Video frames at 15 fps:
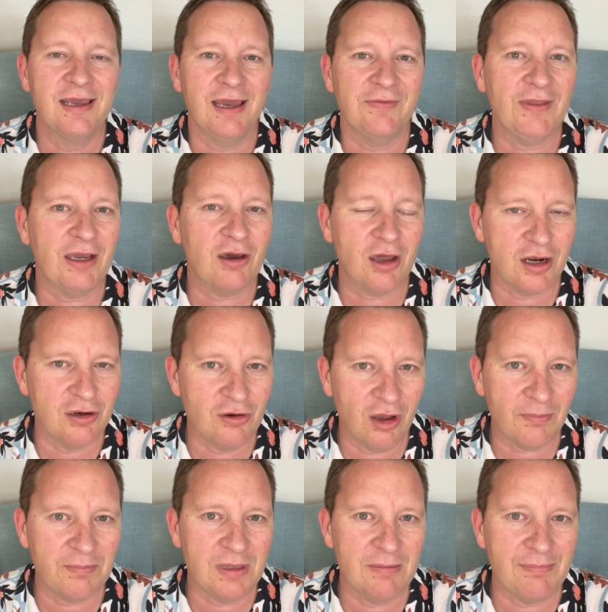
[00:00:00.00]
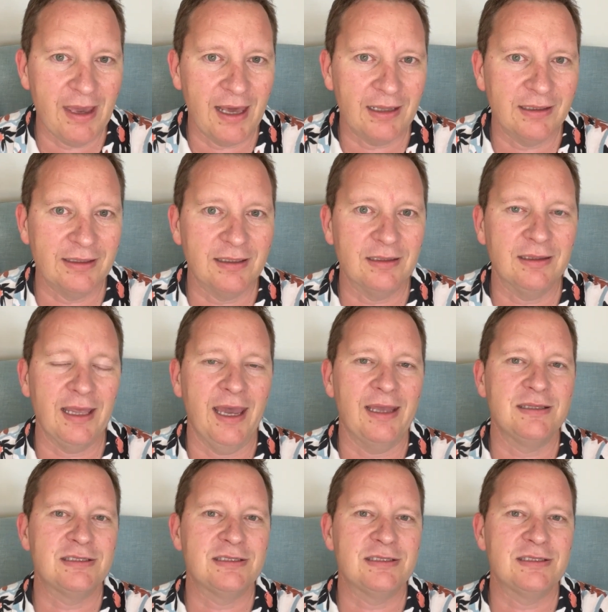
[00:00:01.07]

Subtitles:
and that kind of knocked me about a little and